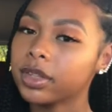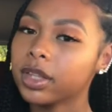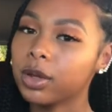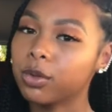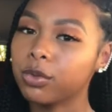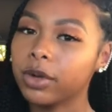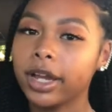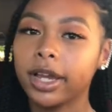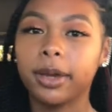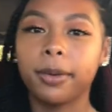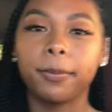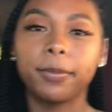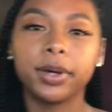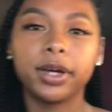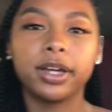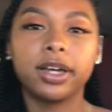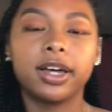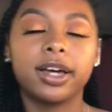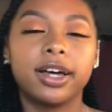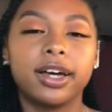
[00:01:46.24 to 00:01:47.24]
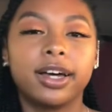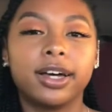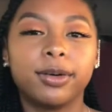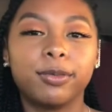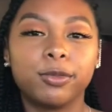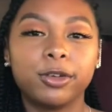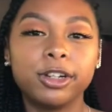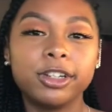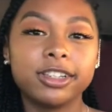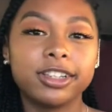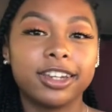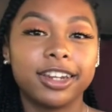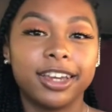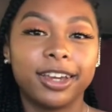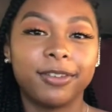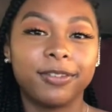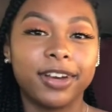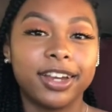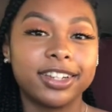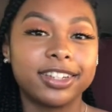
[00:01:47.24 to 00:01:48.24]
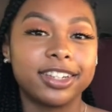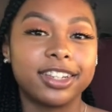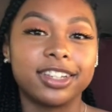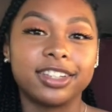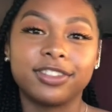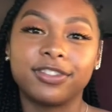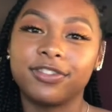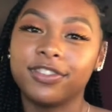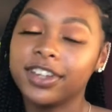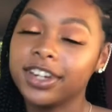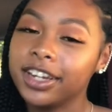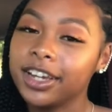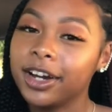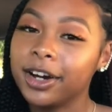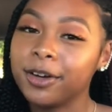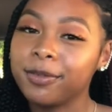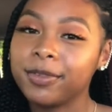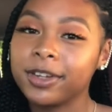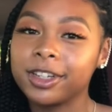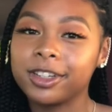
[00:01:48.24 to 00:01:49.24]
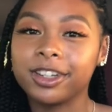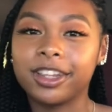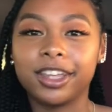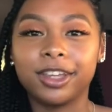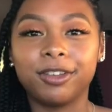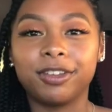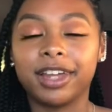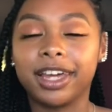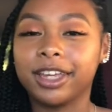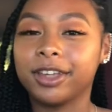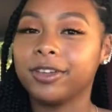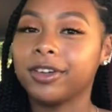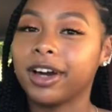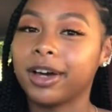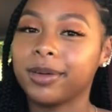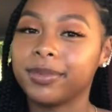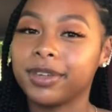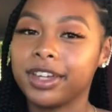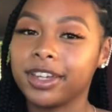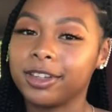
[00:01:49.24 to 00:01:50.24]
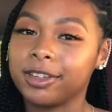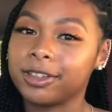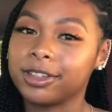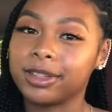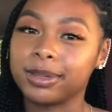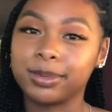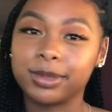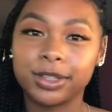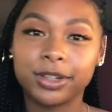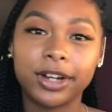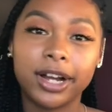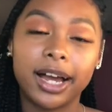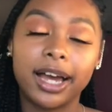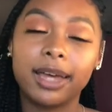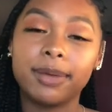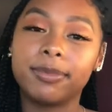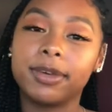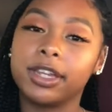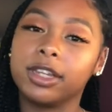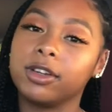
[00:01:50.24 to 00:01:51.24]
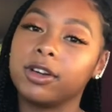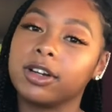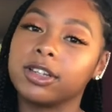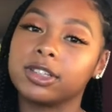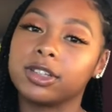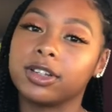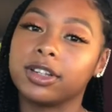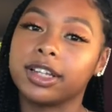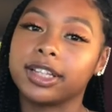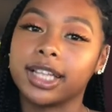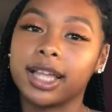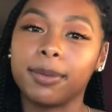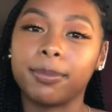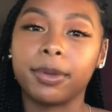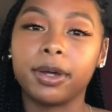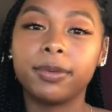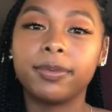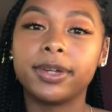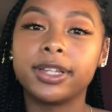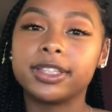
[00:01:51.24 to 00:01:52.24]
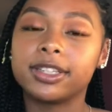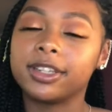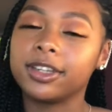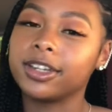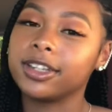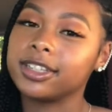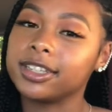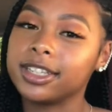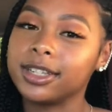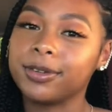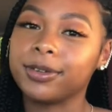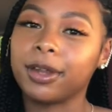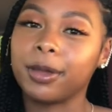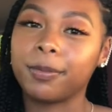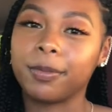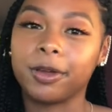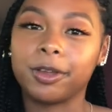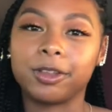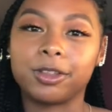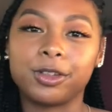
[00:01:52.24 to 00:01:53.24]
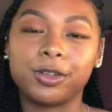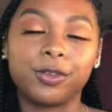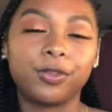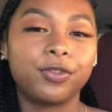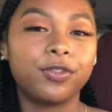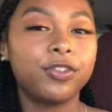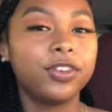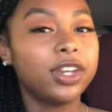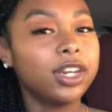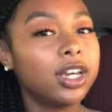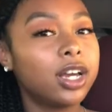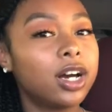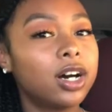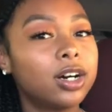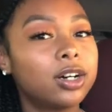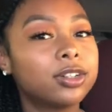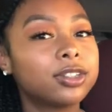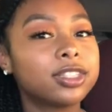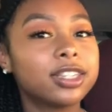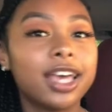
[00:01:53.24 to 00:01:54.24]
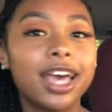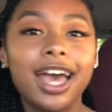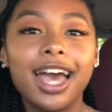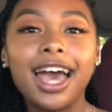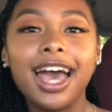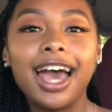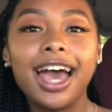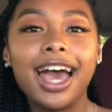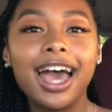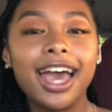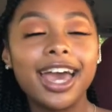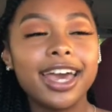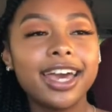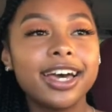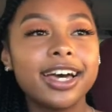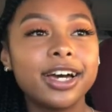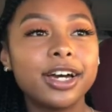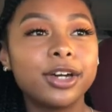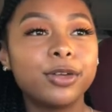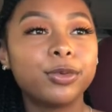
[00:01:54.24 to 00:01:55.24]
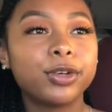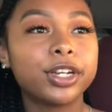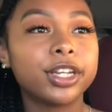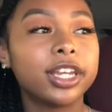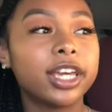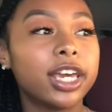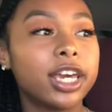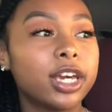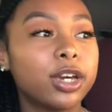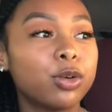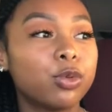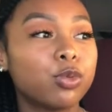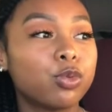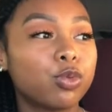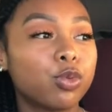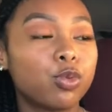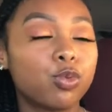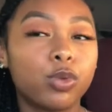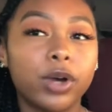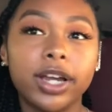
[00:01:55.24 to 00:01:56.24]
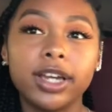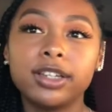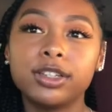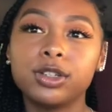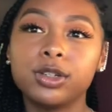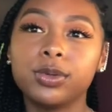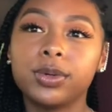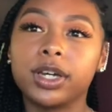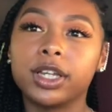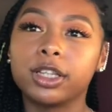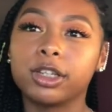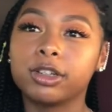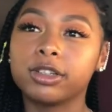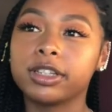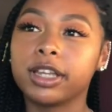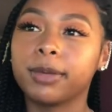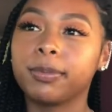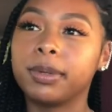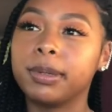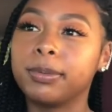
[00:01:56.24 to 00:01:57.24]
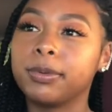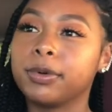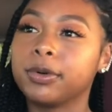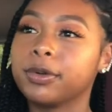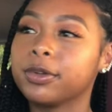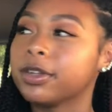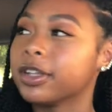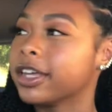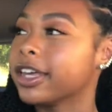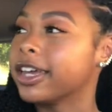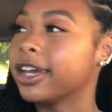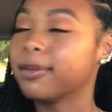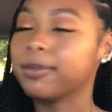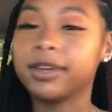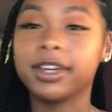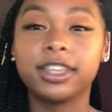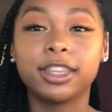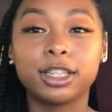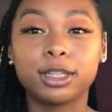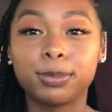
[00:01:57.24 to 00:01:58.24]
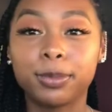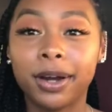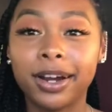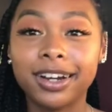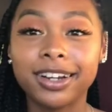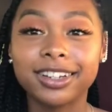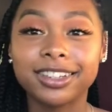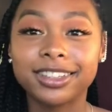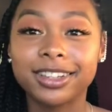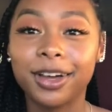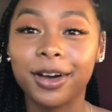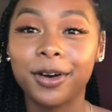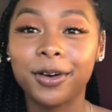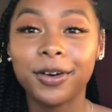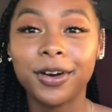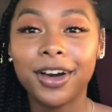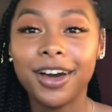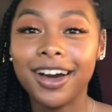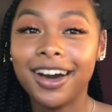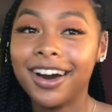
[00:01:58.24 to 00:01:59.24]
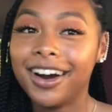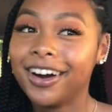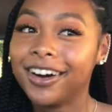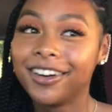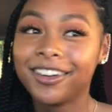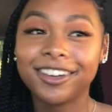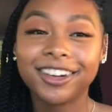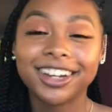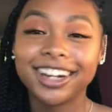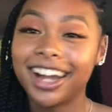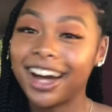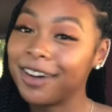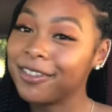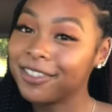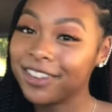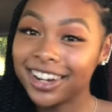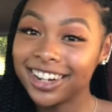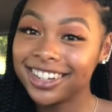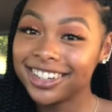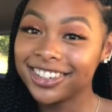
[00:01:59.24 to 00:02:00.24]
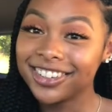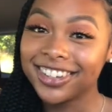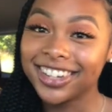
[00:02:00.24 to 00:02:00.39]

right, but we're just gonna get right into this video. Make sure that you like, you comment, you subscribe, and you also click that bell button so you can see when I post new videos. And we're gonna get right into it. There's like people looking at me in this park, so we're gonna hop right into